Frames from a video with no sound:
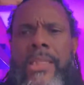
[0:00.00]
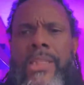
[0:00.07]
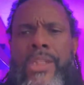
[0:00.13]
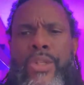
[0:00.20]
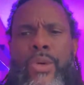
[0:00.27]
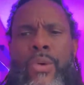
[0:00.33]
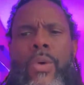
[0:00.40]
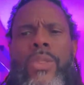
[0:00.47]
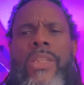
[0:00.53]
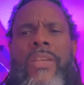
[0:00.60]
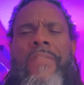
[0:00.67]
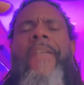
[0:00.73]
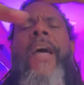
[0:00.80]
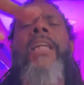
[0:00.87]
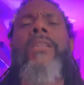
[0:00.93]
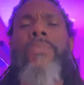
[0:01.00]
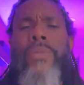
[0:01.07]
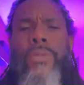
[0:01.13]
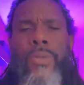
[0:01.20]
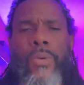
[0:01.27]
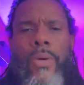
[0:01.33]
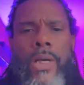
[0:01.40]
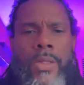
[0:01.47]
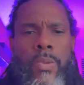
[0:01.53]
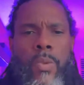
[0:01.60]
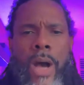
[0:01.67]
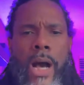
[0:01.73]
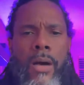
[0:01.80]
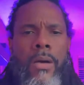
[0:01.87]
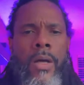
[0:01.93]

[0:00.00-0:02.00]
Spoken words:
tools available to us while